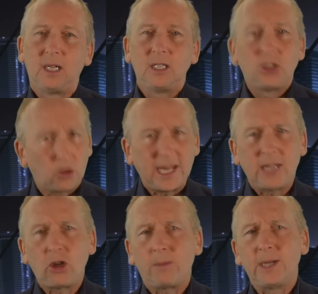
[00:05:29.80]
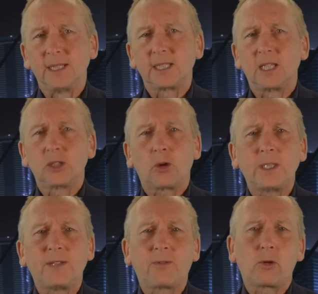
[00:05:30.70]
During their dominance, the
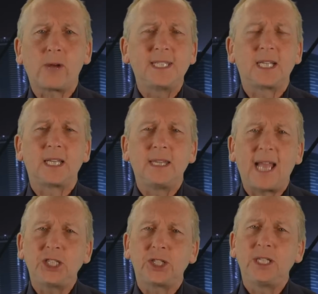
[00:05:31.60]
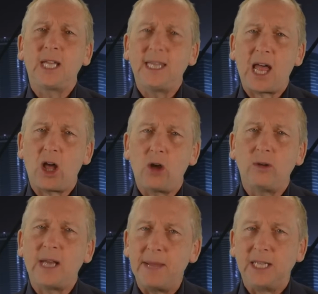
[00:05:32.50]
Tories have created a nation in their
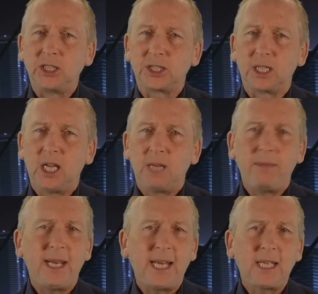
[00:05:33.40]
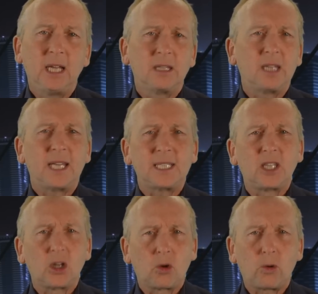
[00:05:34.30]
own image, meaning that there's a
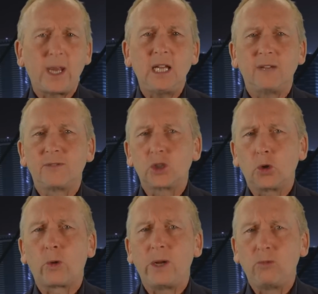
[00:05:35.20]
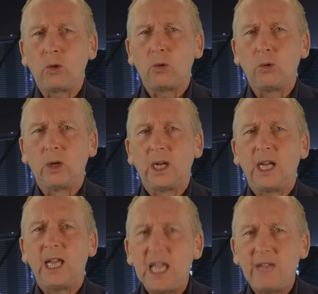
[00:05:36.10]
degree of Tory rule
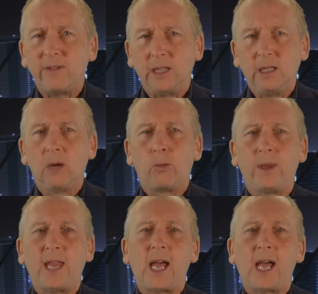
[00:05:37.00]
even when they